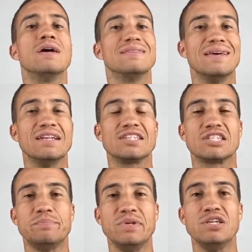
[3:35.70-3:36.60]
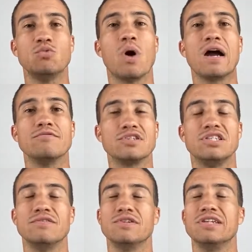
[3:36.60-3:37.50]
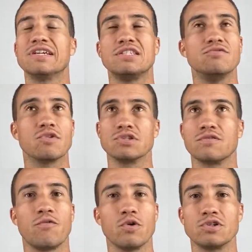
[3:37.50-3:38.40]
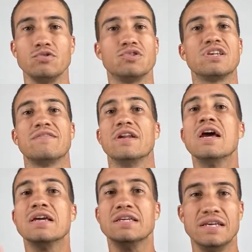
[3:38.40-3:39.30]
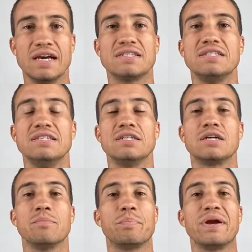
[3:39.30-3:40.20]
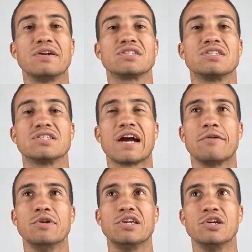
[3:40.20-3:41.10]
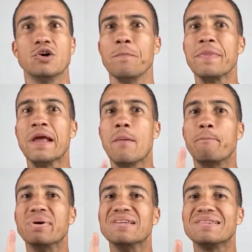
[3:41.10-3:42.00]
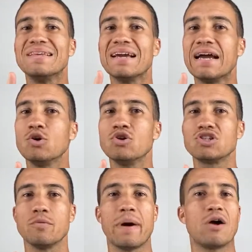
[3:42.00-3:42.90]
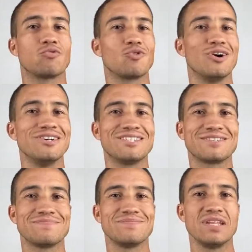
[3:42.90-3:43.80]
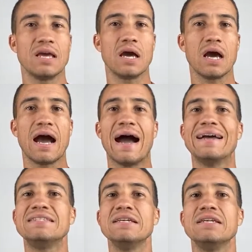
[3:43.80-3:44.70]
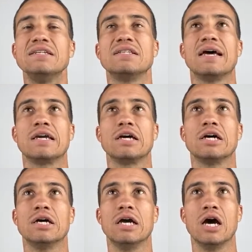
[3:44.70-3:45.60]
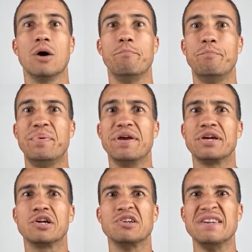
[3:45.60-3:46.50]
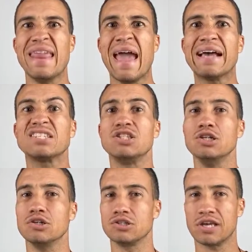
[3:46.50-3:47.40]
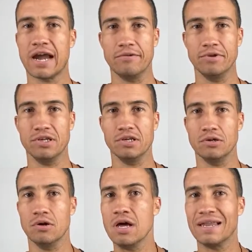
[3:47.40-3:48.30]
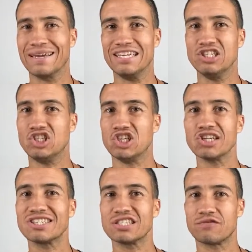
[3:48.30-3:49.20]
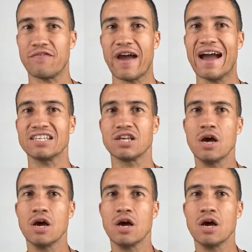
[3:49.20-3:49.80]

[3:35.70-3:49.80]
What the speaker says: than a speed wide receiver. Yes, he runs a 4.27. Yes, he compares to Tyreek Hill. But the thing I notice about Ruggs, I think he's like a bigger, nastier Tyreek Hill. Like he's just as fast,